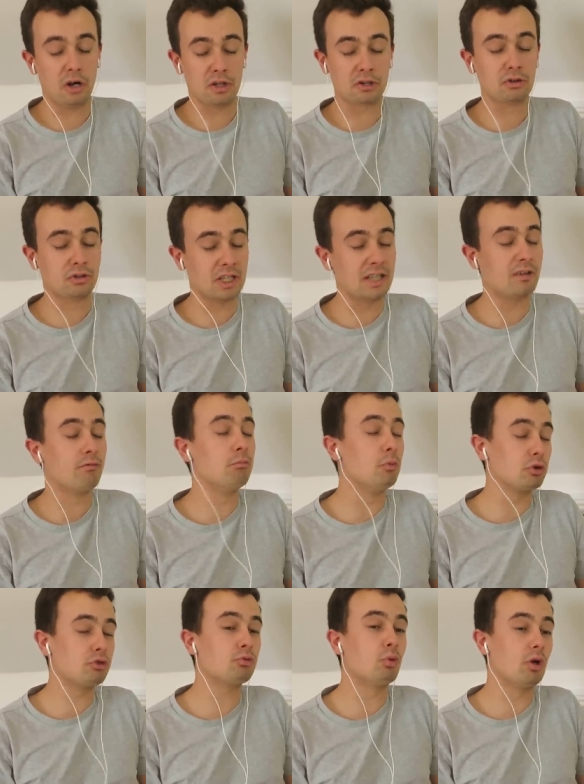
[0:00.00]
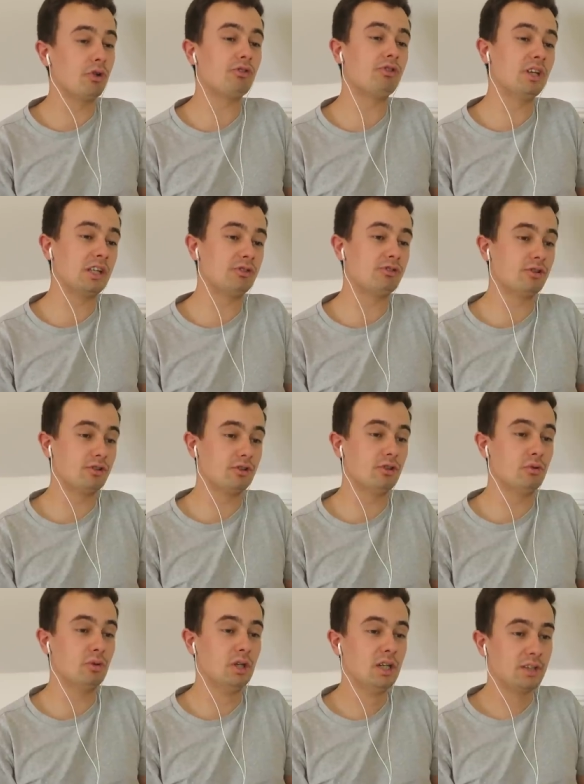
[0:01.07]
I could think of much worse things to
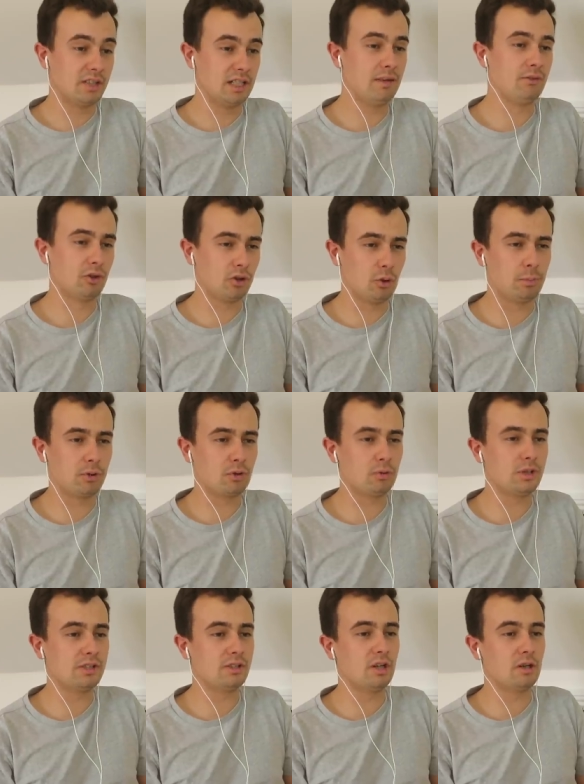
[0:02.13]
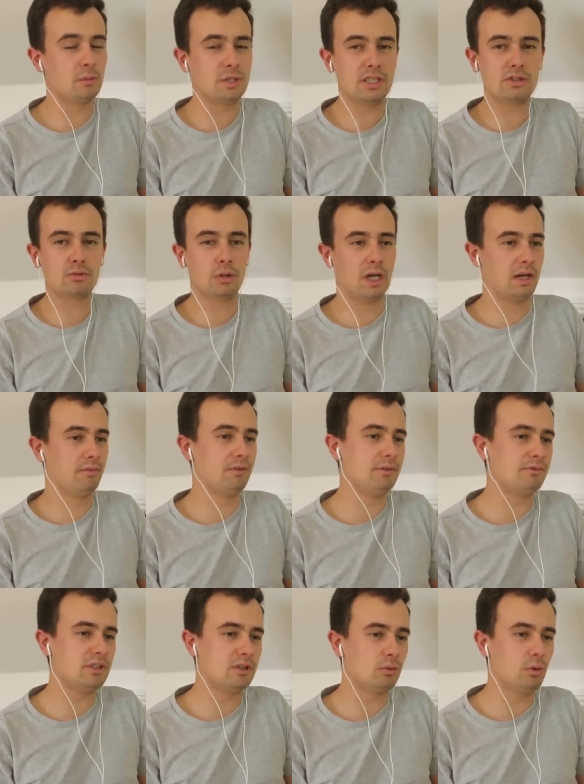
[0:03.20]
do than having a couple of quid on him each way at
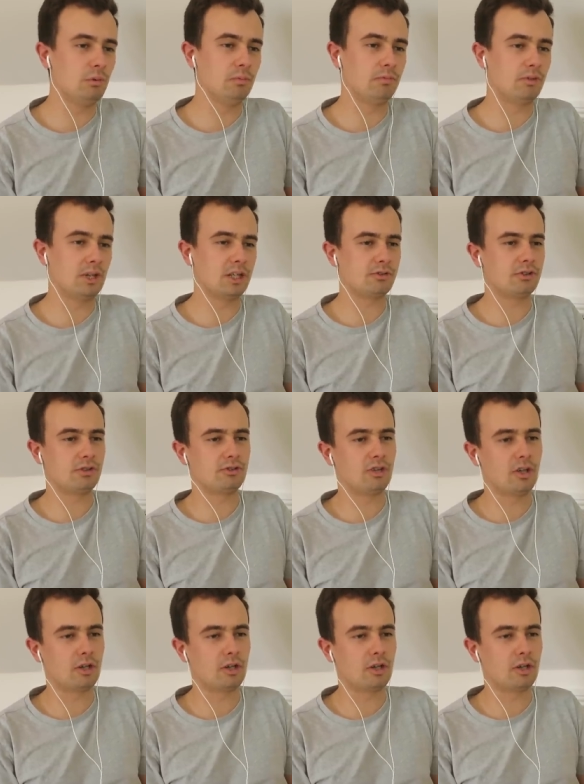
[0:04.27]
50-1 for next year's